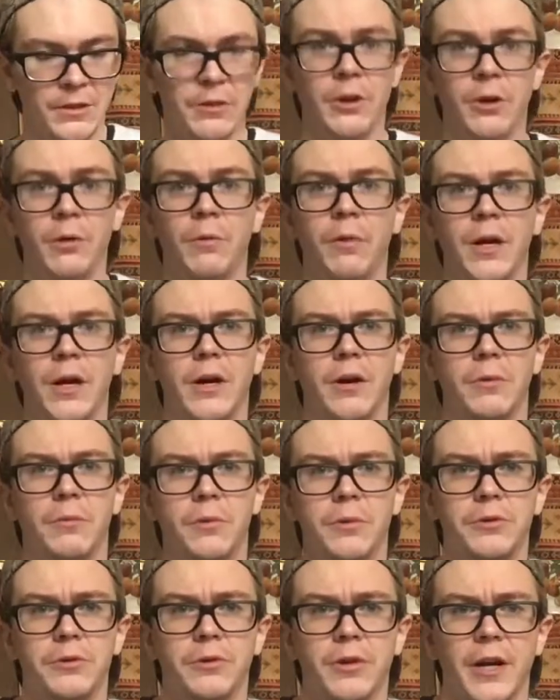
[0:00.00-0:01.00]
No
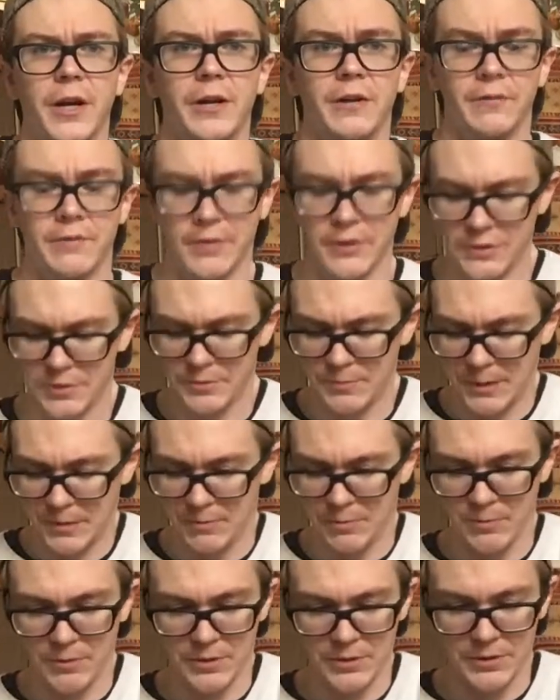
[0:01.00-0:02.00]
wood grain on this
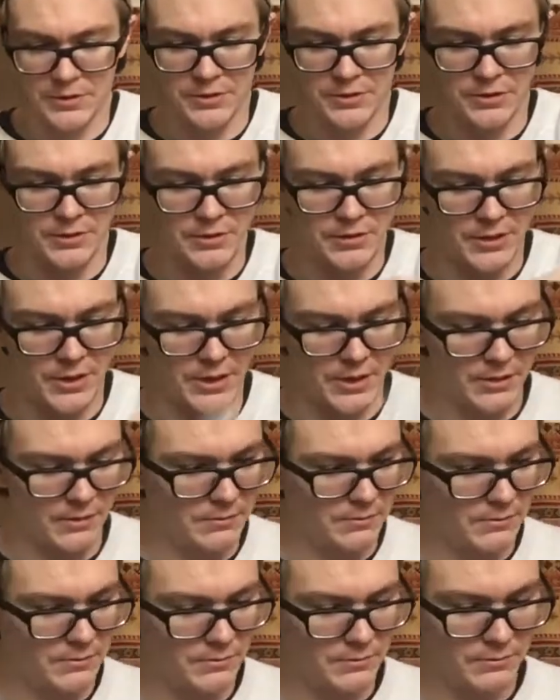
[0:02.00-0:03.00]
paperwork. It's just
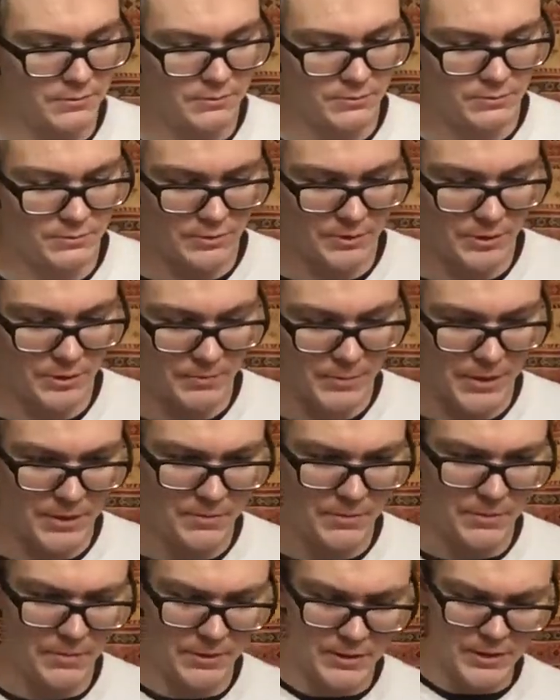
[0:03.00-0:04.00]
clear
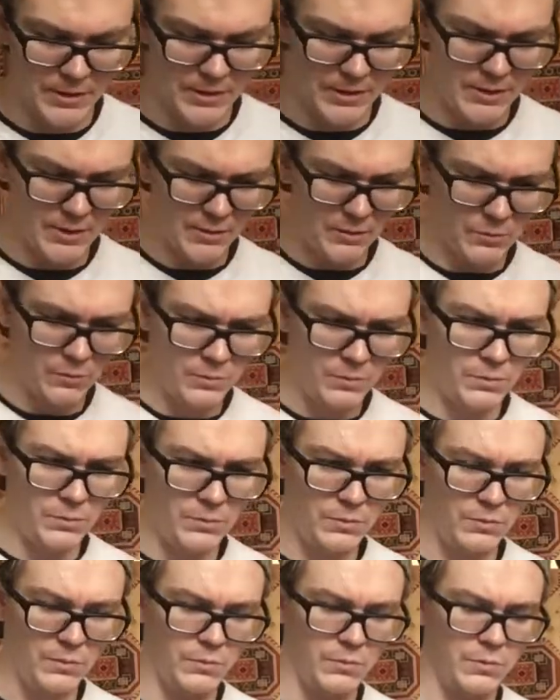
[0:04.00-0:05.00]
paper. Ooh.